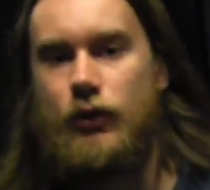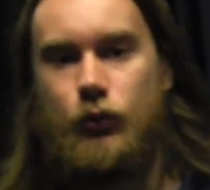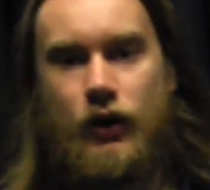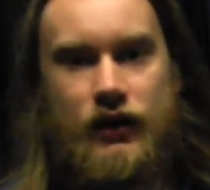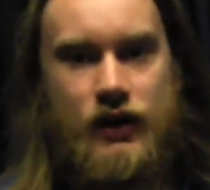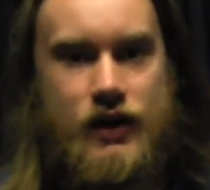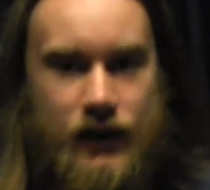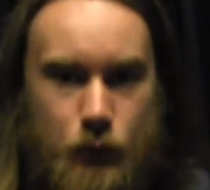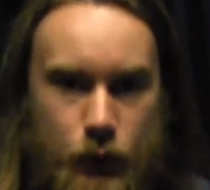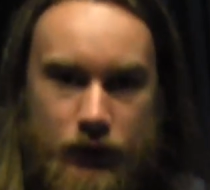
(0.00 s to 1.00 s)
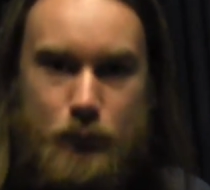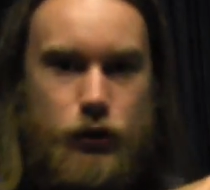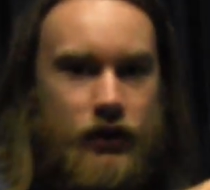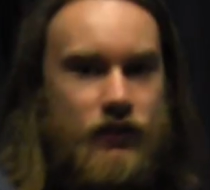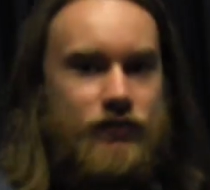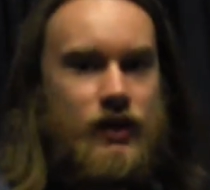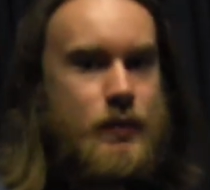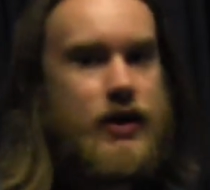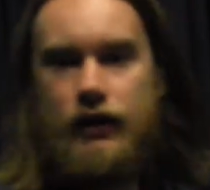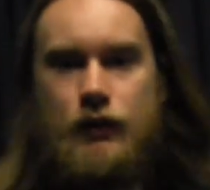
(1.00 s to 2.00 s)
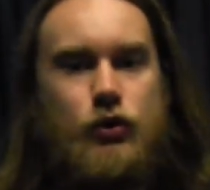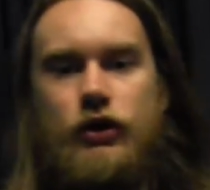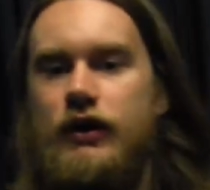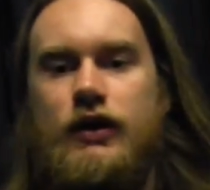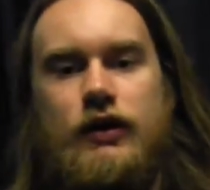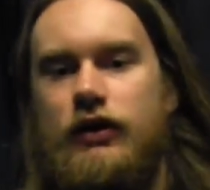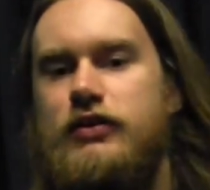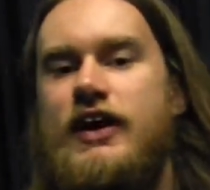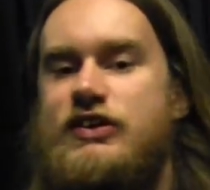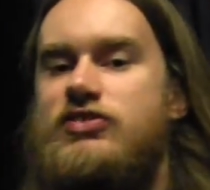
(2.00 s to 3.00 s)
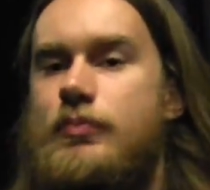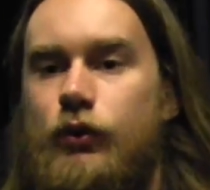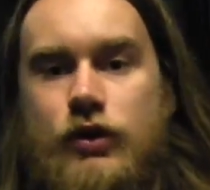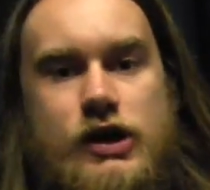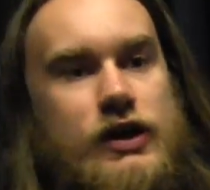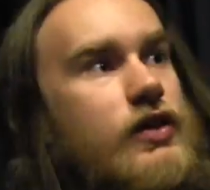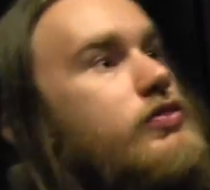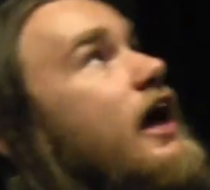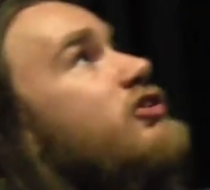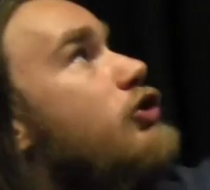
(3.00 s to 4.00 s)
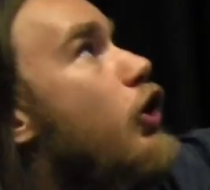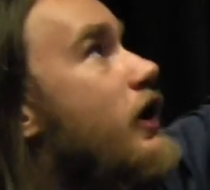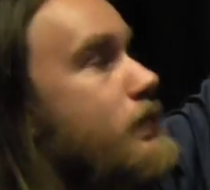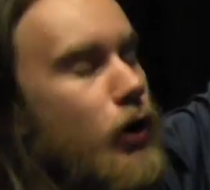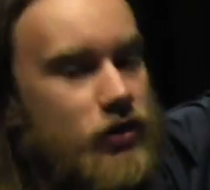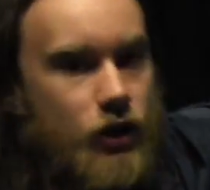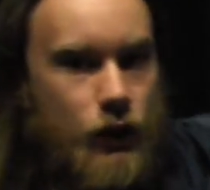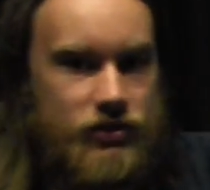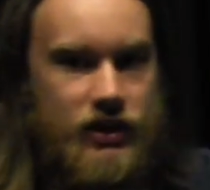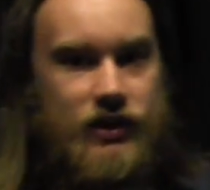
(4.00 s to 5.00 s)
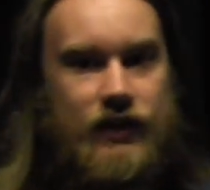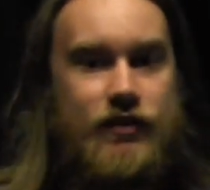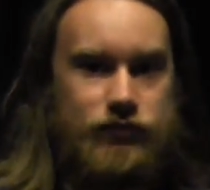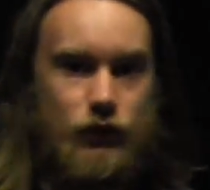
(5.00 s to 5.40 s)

where we want and where we can plug in the fly mic and we're good. Nice and simple. That's the hardest part though, is getting that